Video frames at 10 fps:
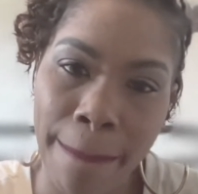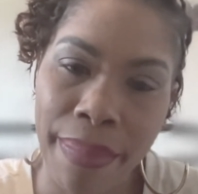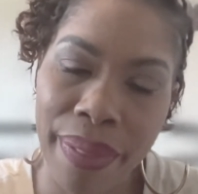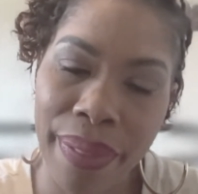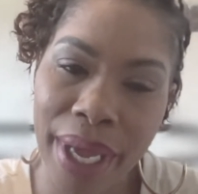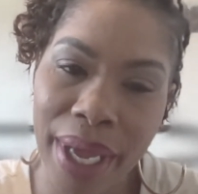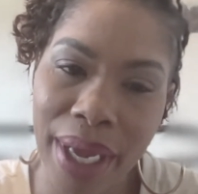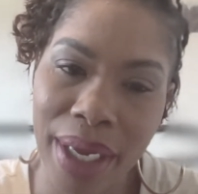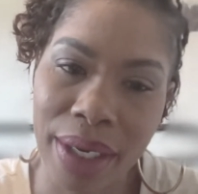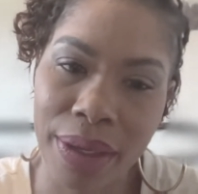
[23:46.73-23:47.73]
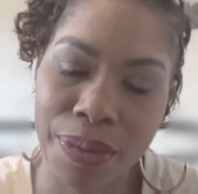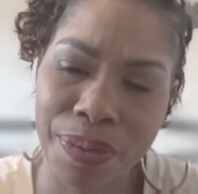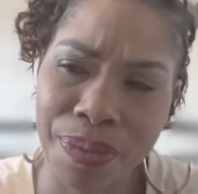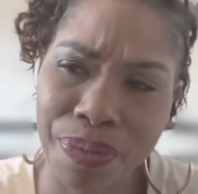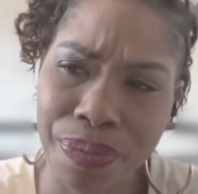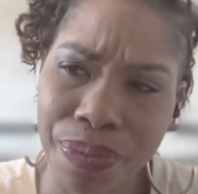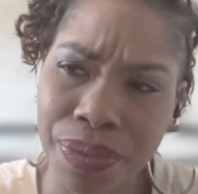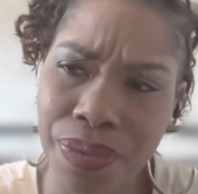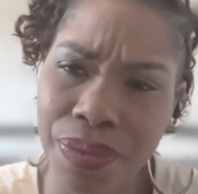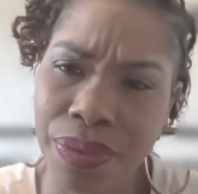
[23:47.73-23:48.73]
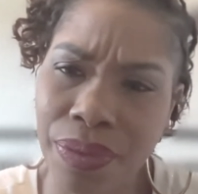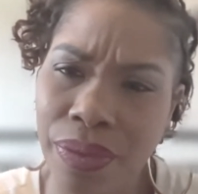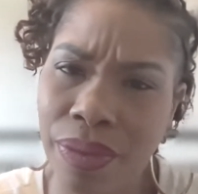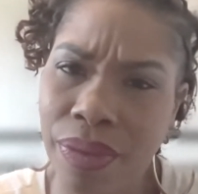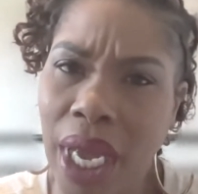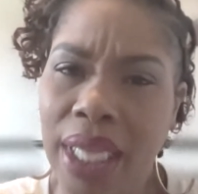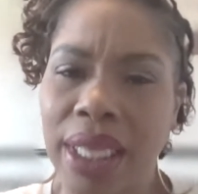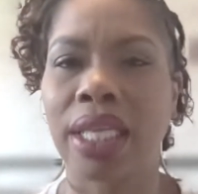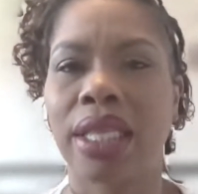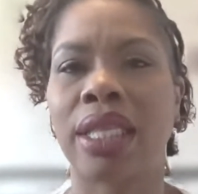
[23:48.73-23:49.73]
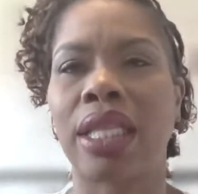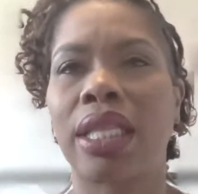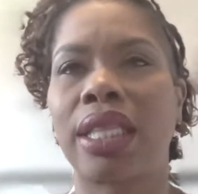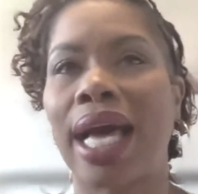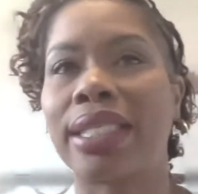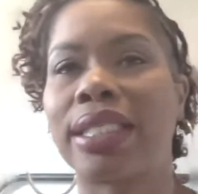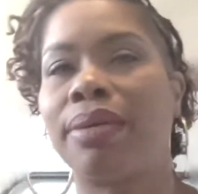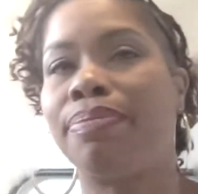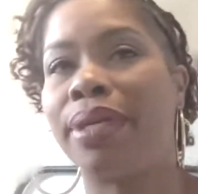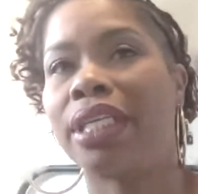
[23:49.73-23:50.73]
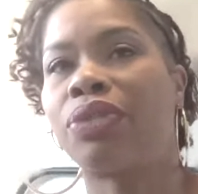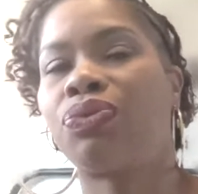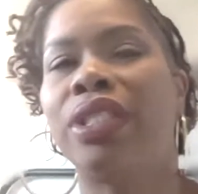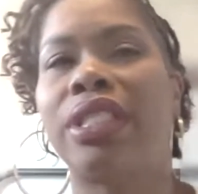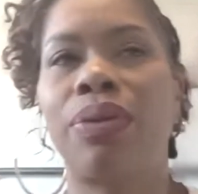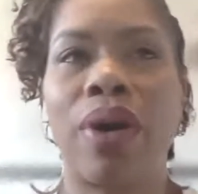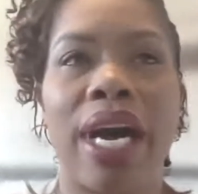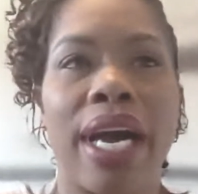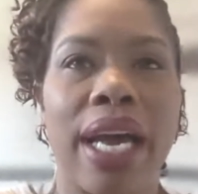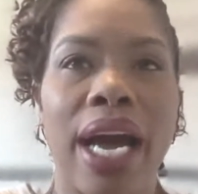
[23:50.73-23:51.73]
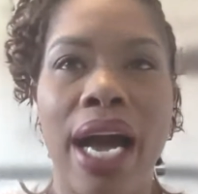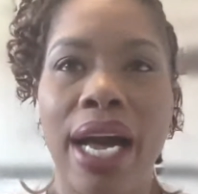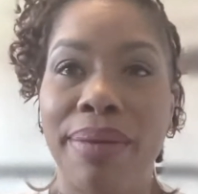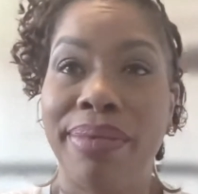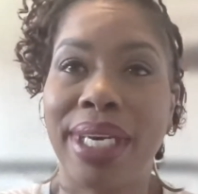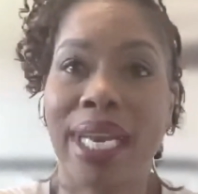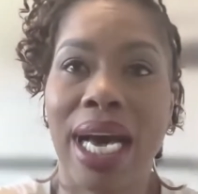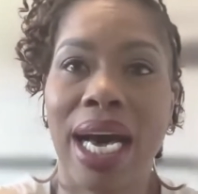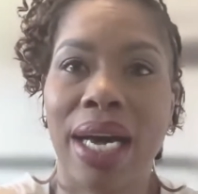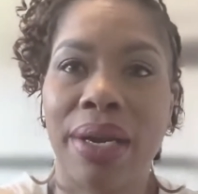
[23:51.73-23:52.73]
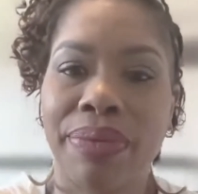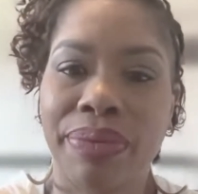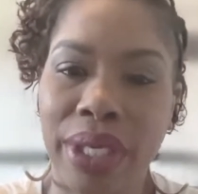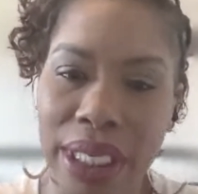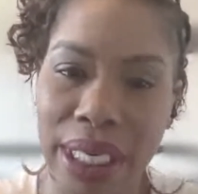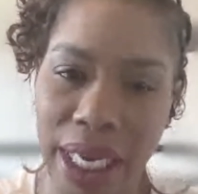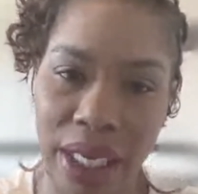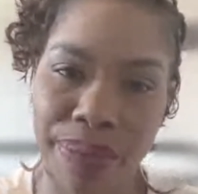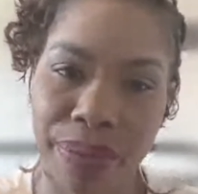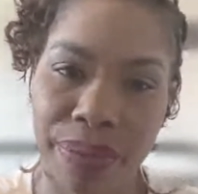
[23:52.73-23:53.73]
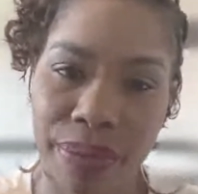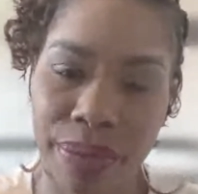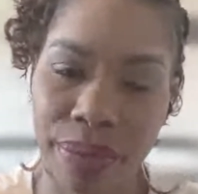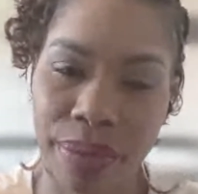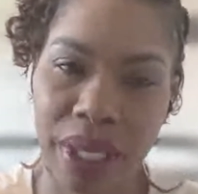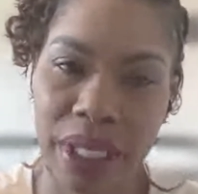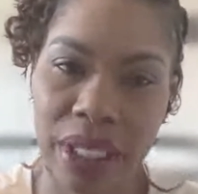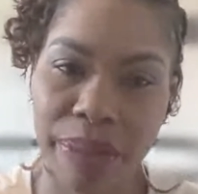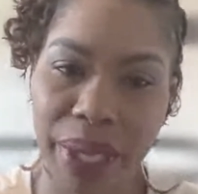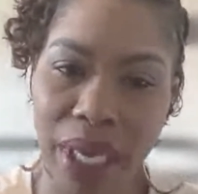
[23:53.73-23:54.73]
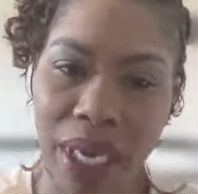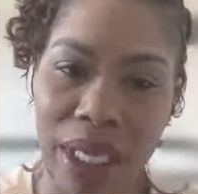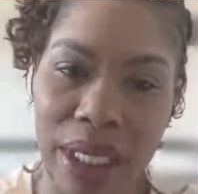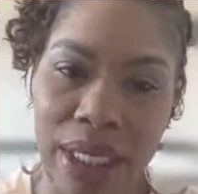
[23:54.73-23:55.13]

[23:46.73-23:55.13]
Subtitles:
And I think that's the biggest reason why I am not really dating, is because